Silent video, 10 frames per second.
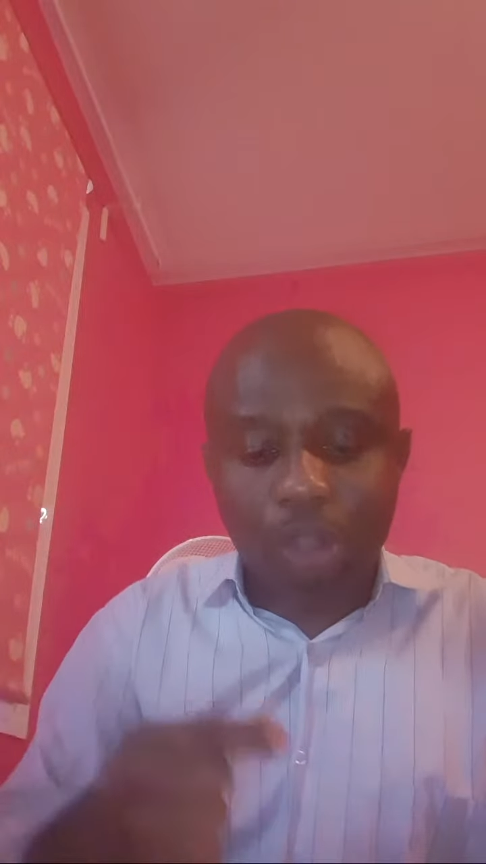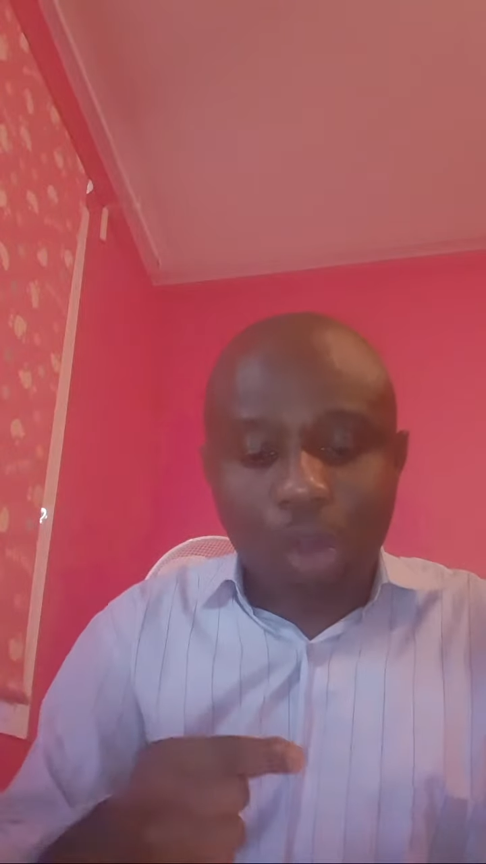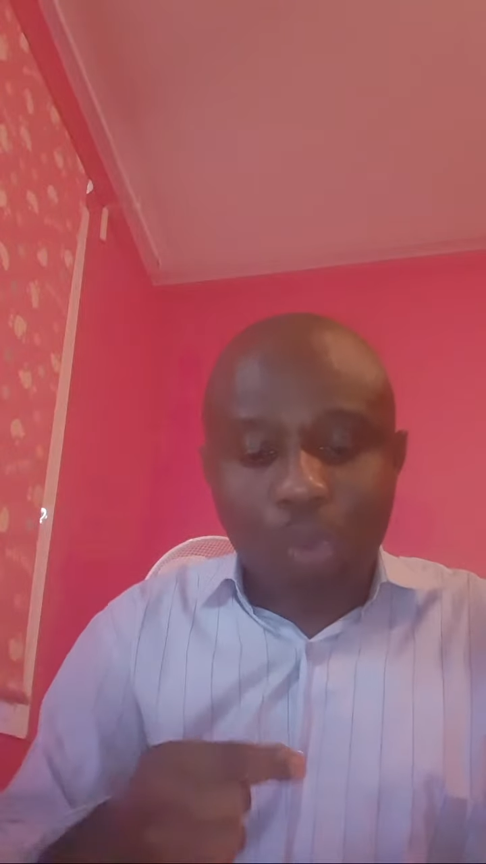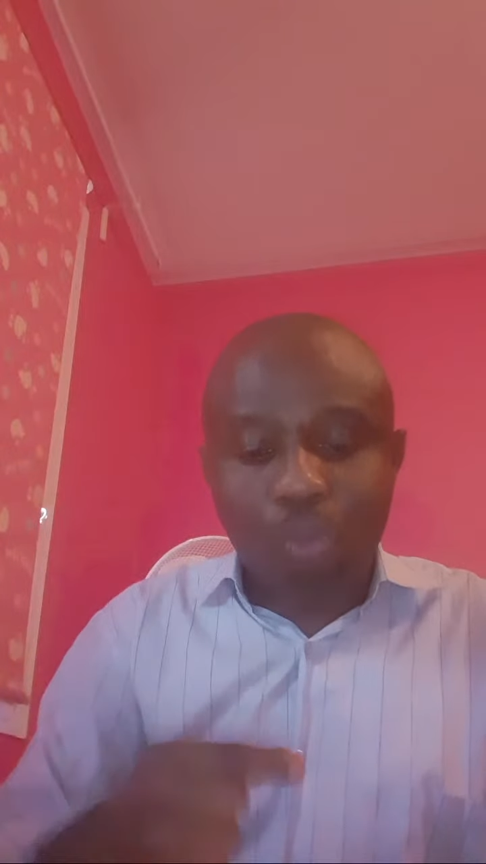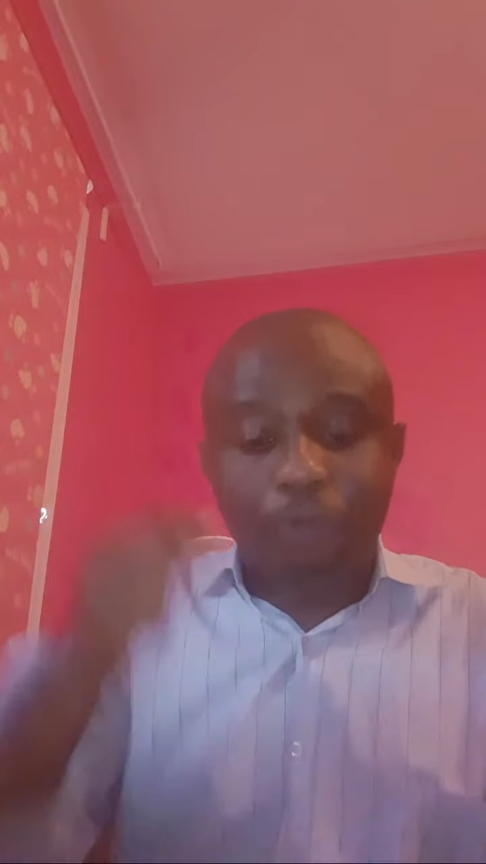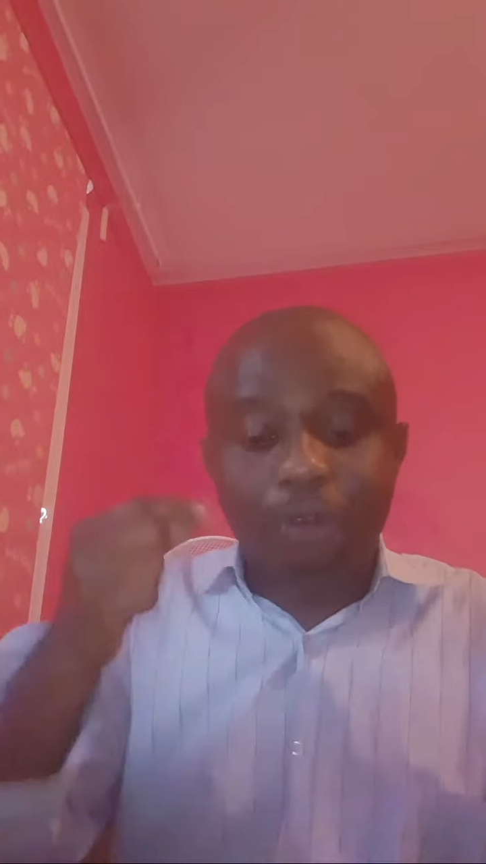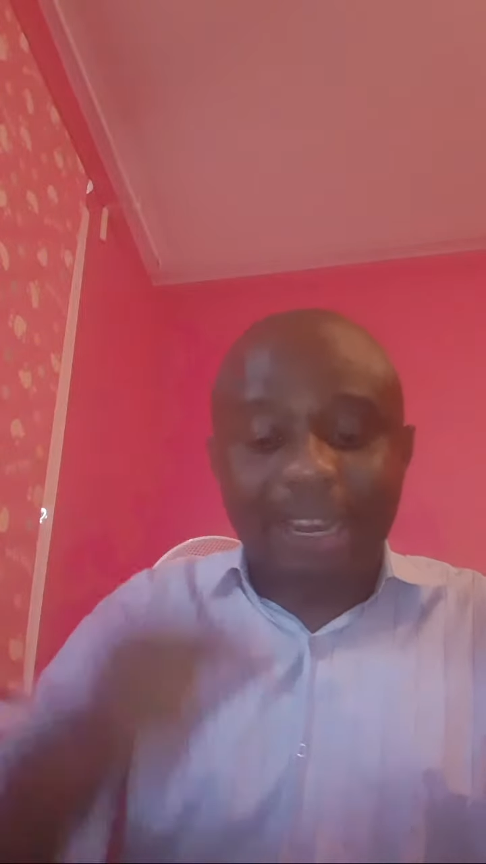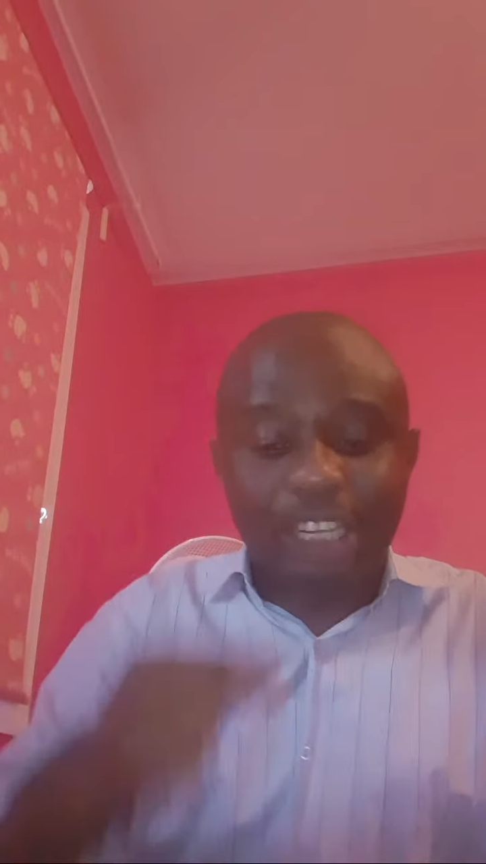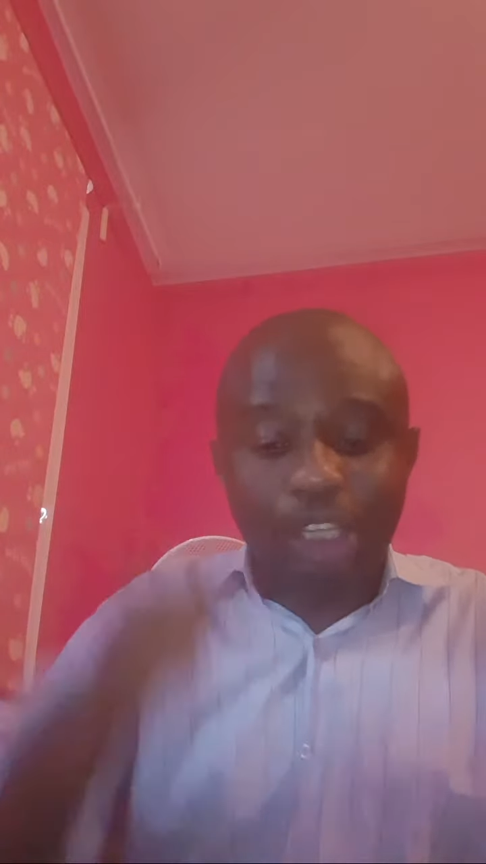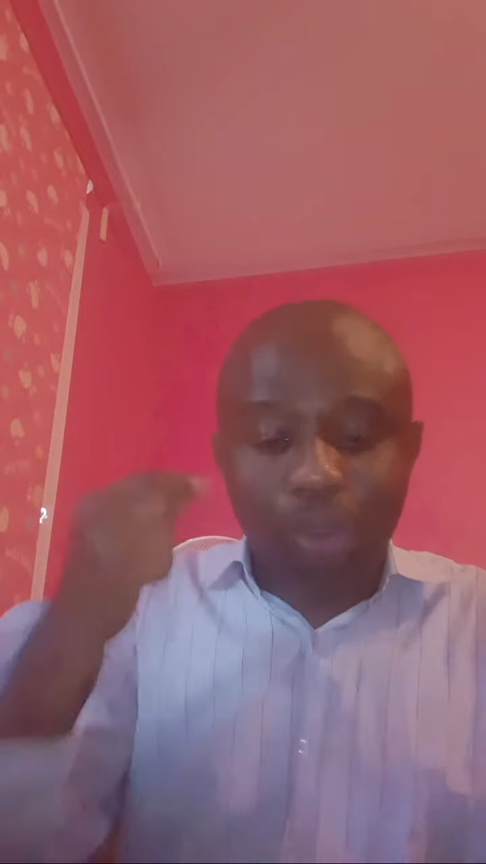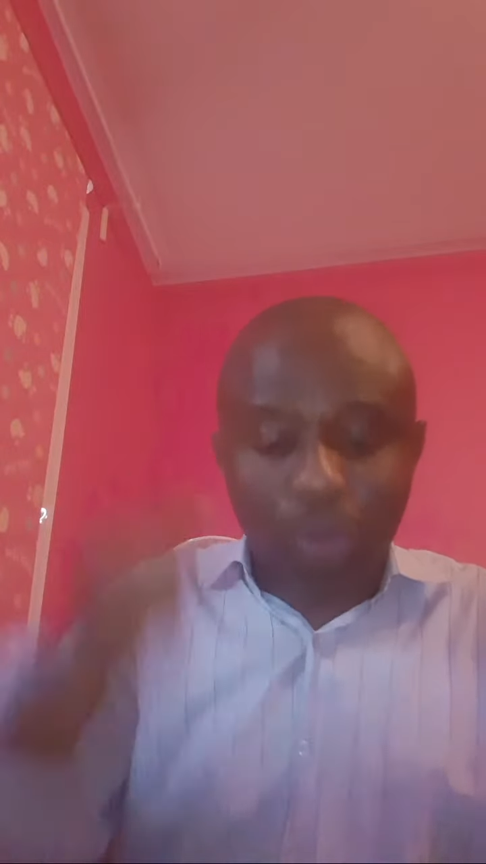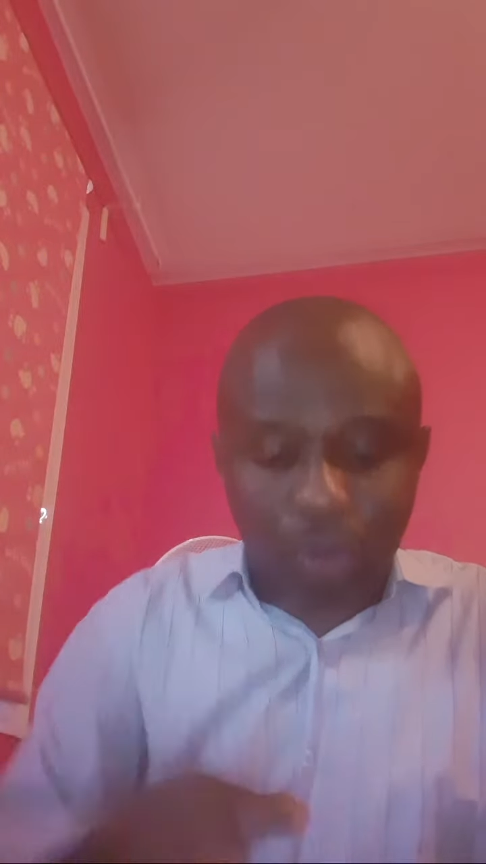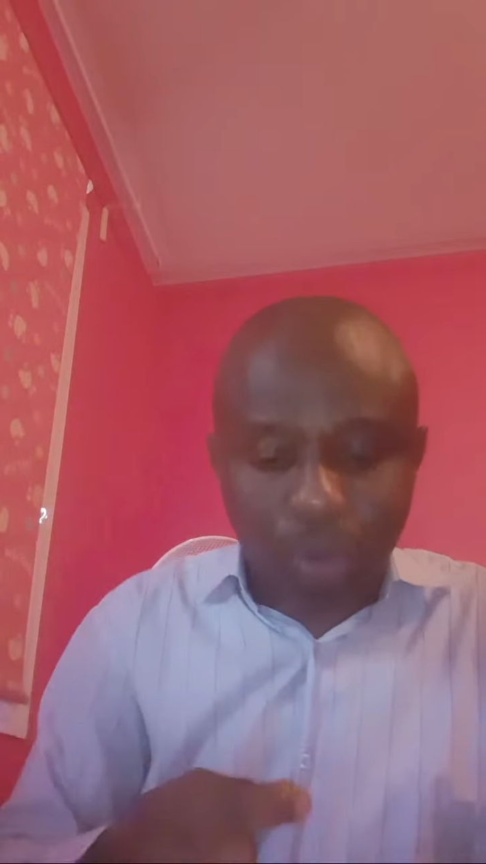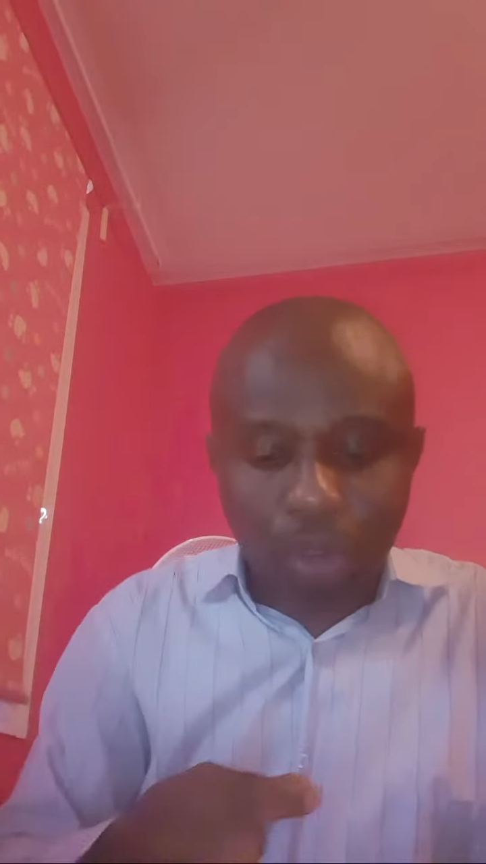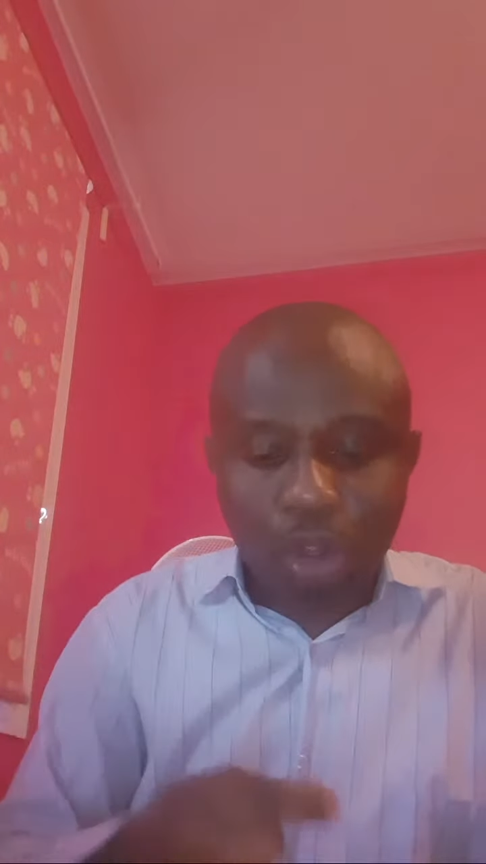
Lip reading: with Fulani youth